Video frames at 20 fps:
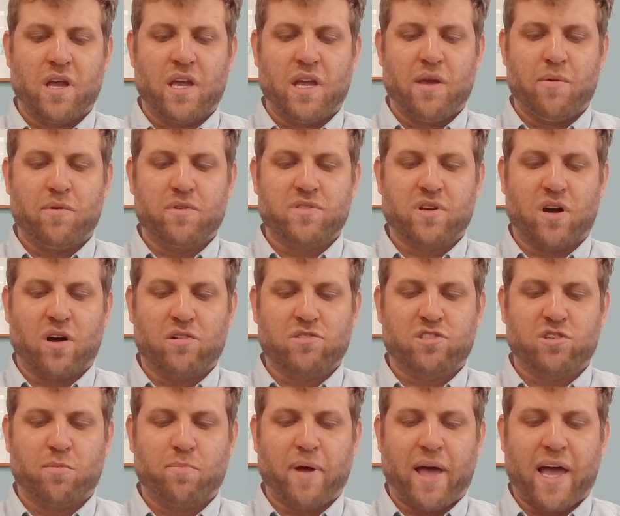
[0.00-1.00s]
He was
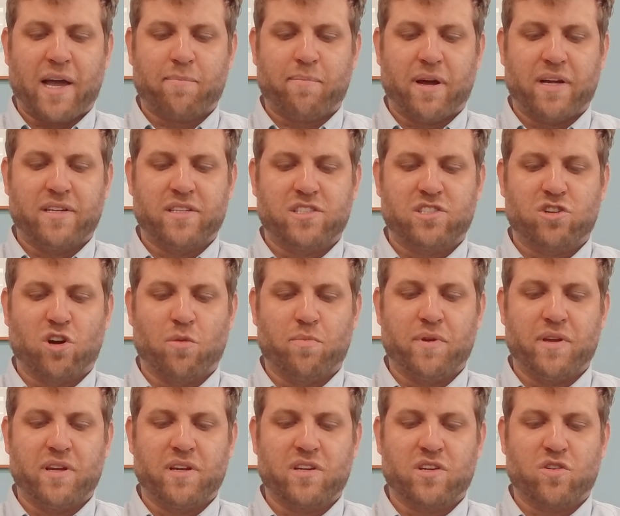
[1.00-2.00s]
also backed by
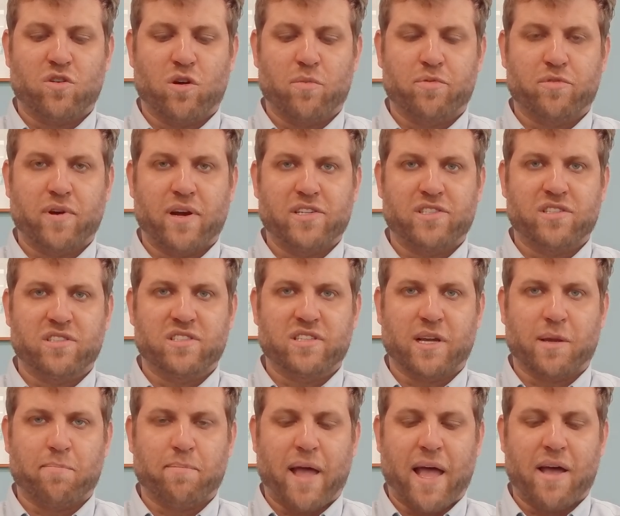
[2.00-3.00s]
dystopian corporations
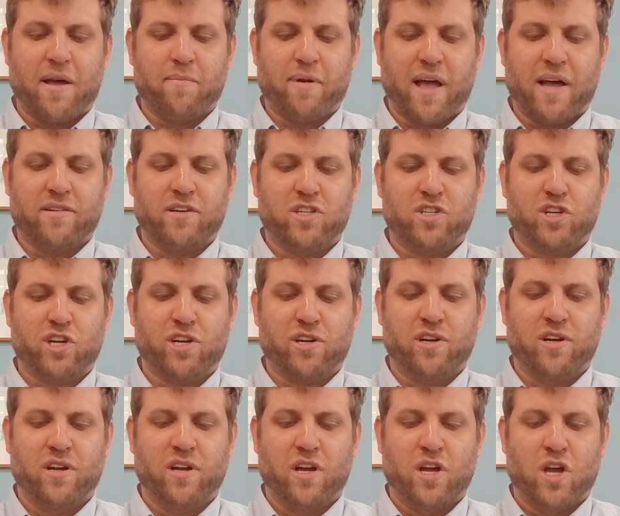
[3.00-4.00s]
like
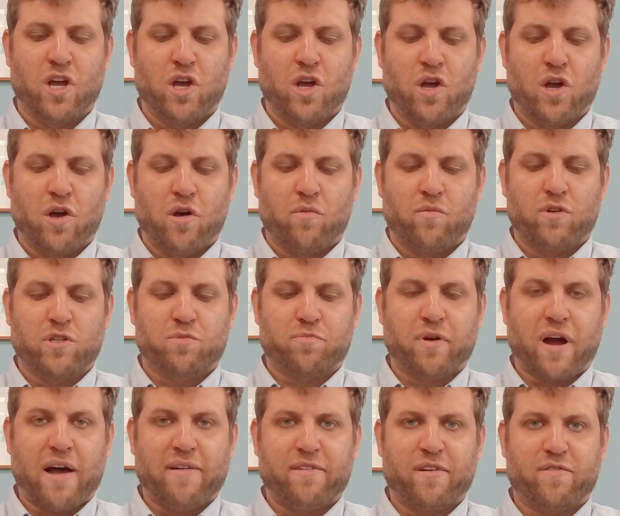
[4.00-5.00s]
Palantir, which
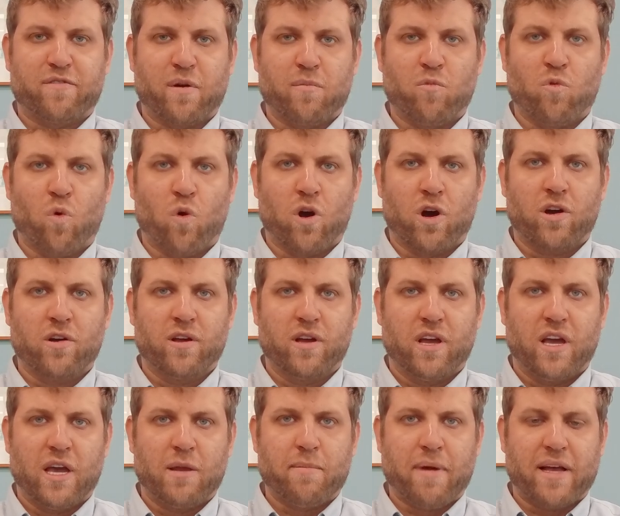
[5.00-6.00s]
profit from war
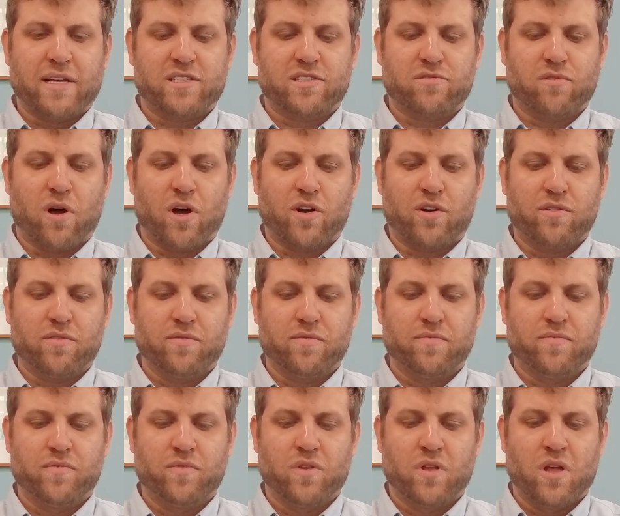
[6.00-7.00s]
and mass slaughter.
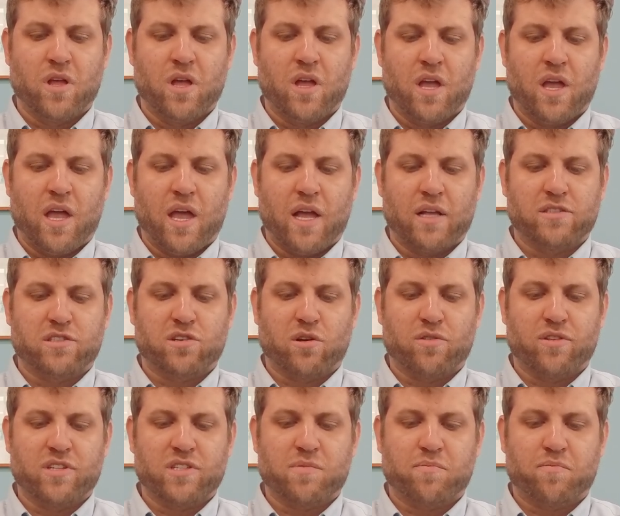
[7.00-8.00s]
And so
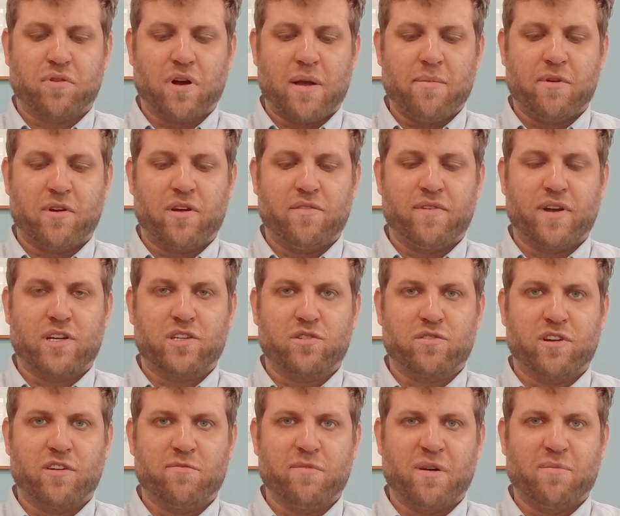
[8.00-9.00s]
this primary
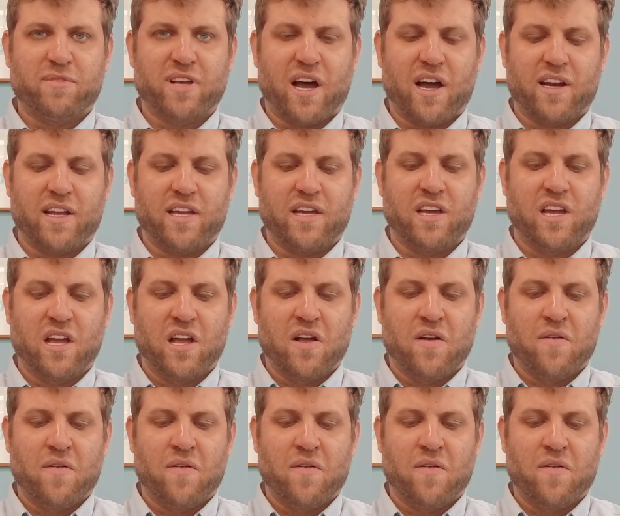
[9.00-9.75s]
victory of Mamdani